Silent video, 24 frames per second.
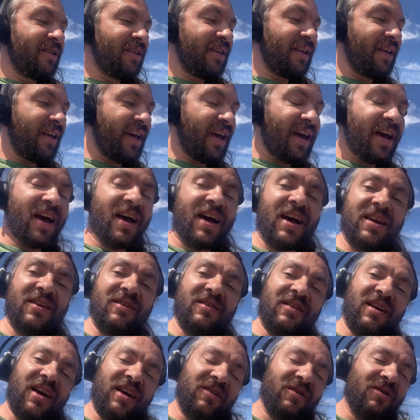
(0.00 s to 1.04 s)
Yeah,
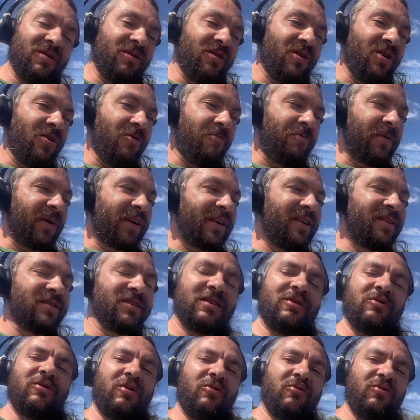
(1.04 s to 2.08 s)
and I don't know, because
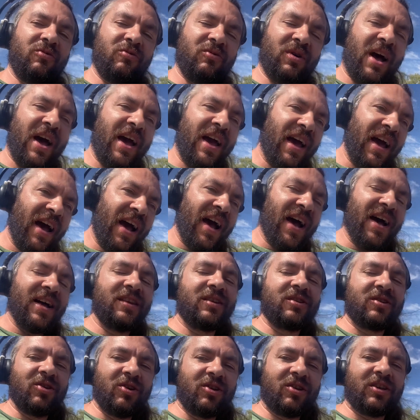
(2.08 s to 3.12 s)
I had
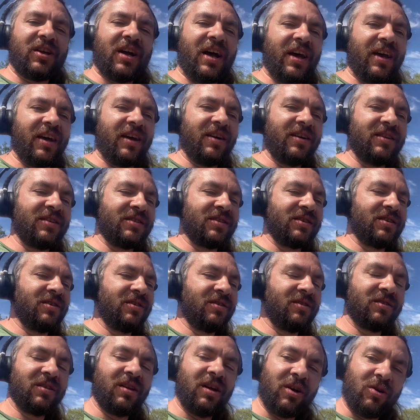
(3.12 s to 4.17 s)
good tires,
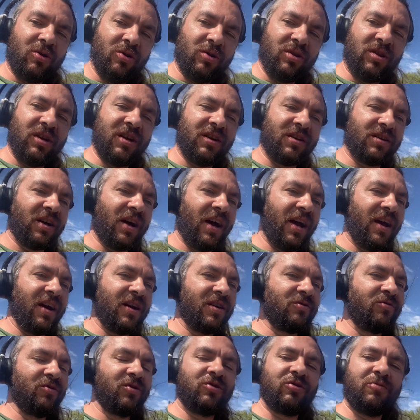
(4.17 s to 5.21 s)
the Goodyear
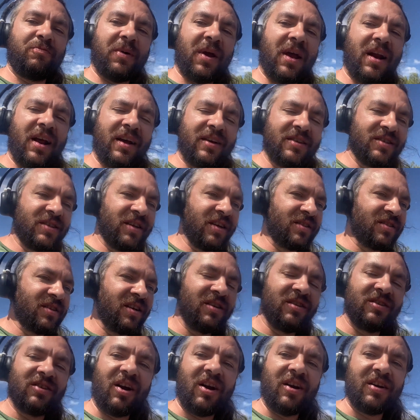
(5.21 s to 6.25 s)
tires, which you pay like
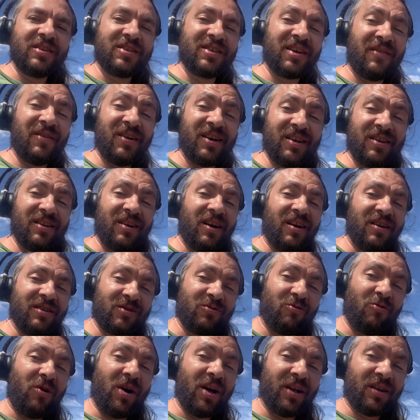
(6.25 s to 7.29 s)
$600,
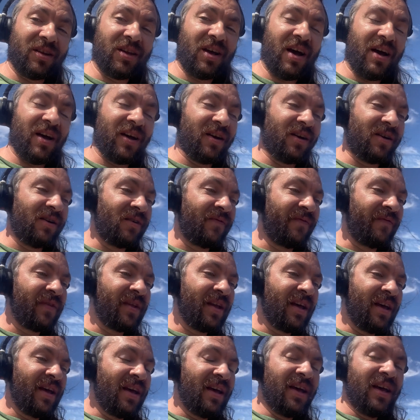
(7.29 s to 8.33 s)
$700 one tire.
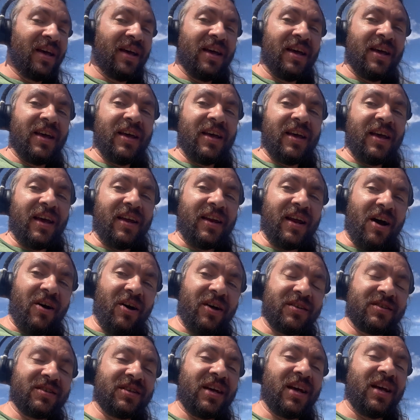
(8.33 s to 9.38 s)
And how
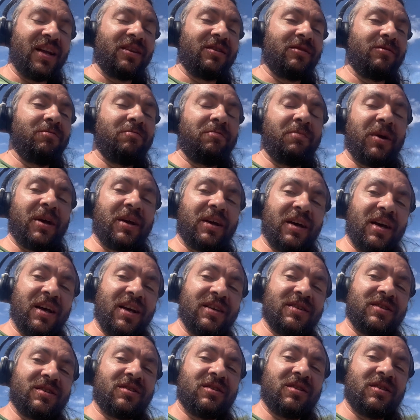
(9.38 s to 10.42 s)
I said,
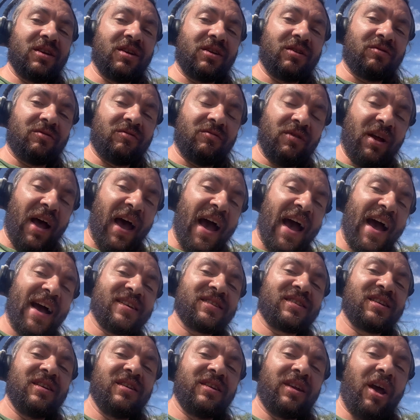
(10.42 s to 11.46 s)
because the
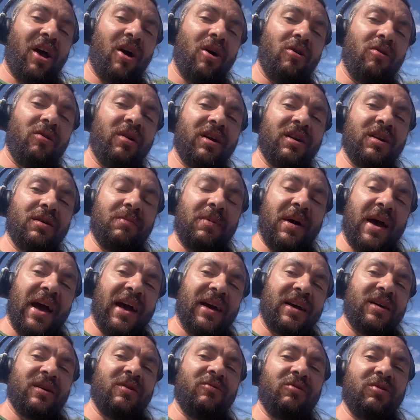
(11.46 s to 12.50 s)
axle, they're all in the
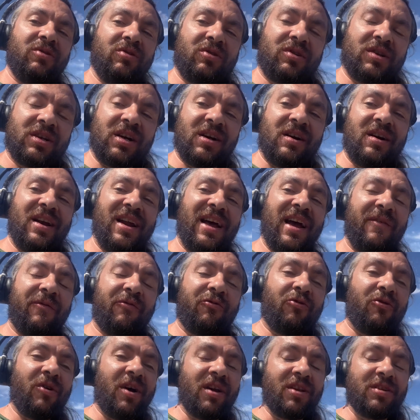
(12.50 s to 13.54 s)
back, when you turn
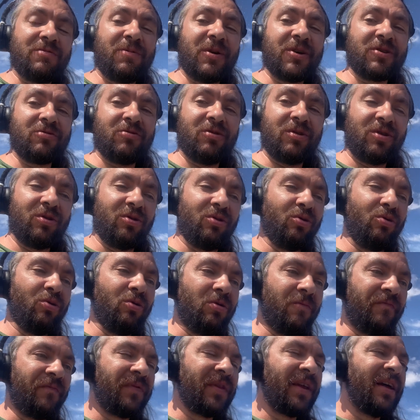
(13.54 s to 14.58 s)
left, right, especially when you
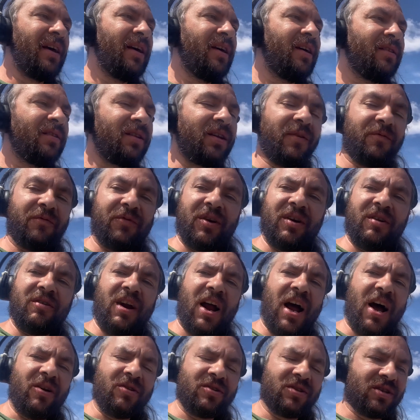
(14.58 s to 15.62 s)
do different
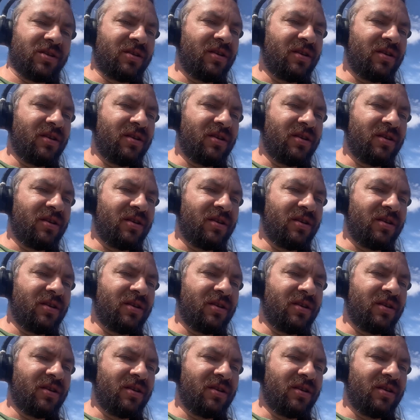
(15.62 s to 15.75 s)
routes,